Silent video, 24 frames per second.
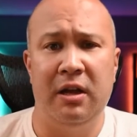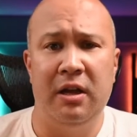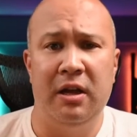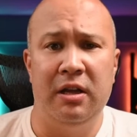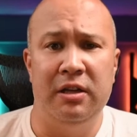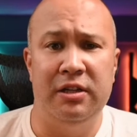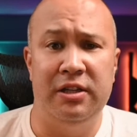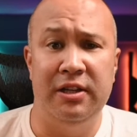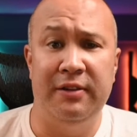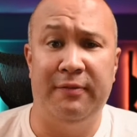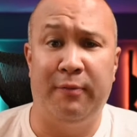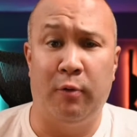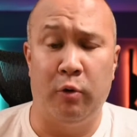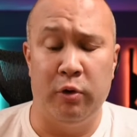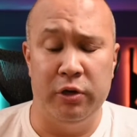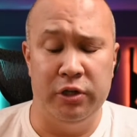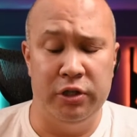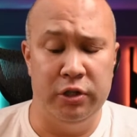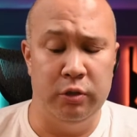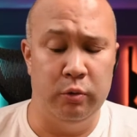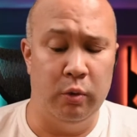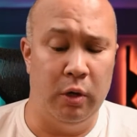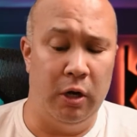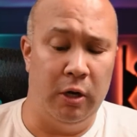D4
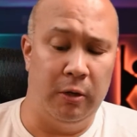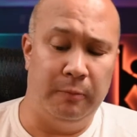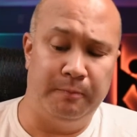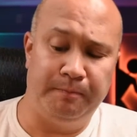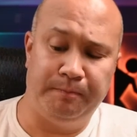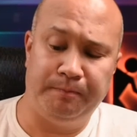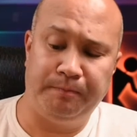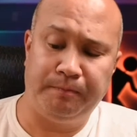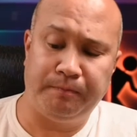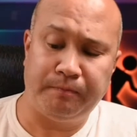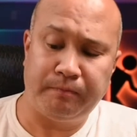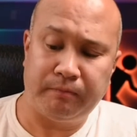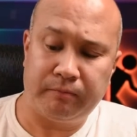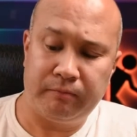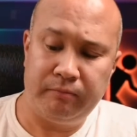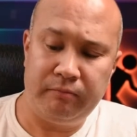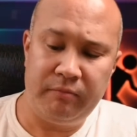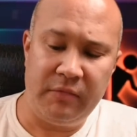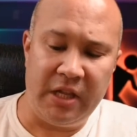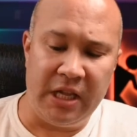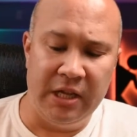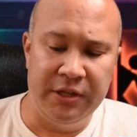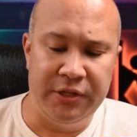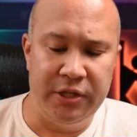Duo.
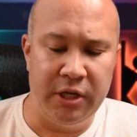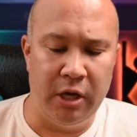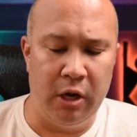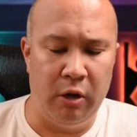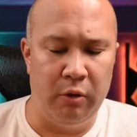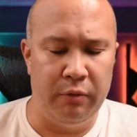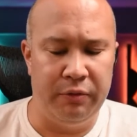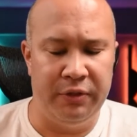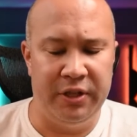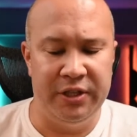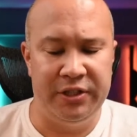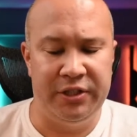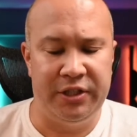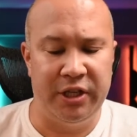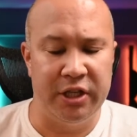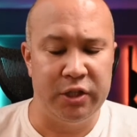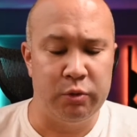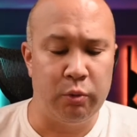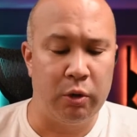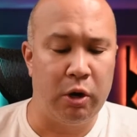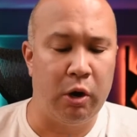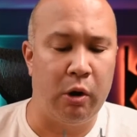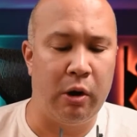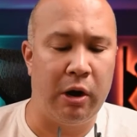So this does
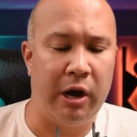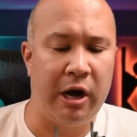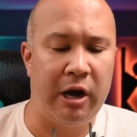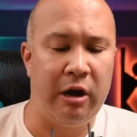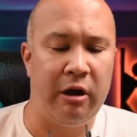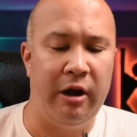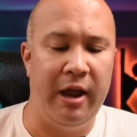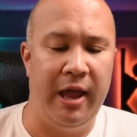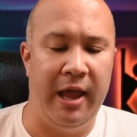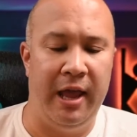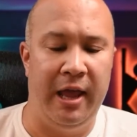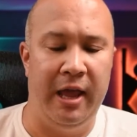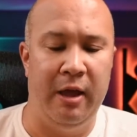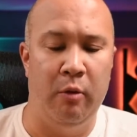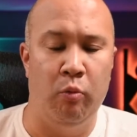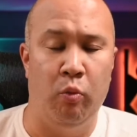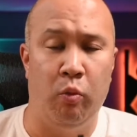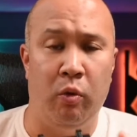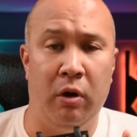require a